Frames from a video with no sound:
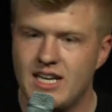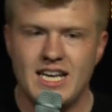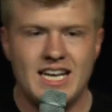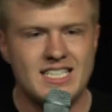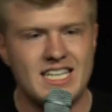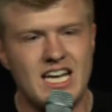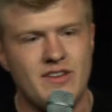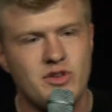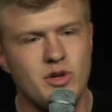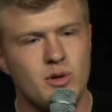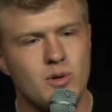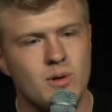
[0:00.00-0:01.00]
is that have
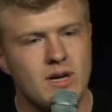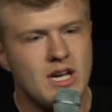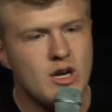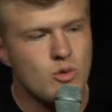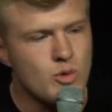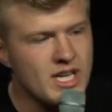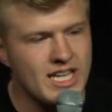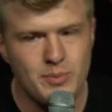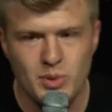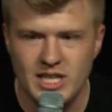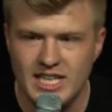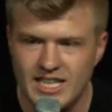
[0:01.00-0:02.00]
you really
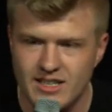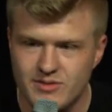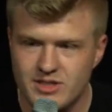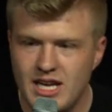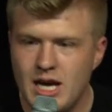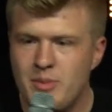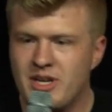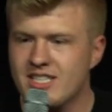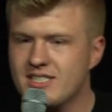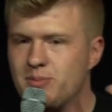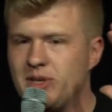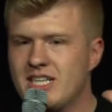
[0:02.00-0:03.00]
believed?
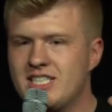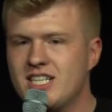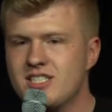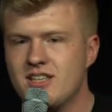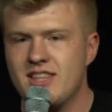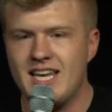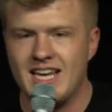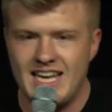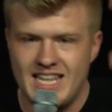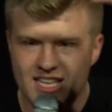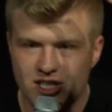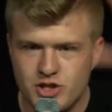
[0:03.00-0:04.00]
Because here's the thing.
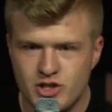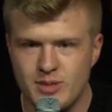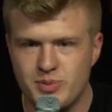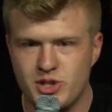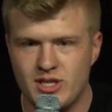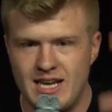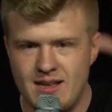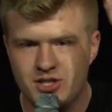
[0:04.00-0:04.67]
In this scripture, in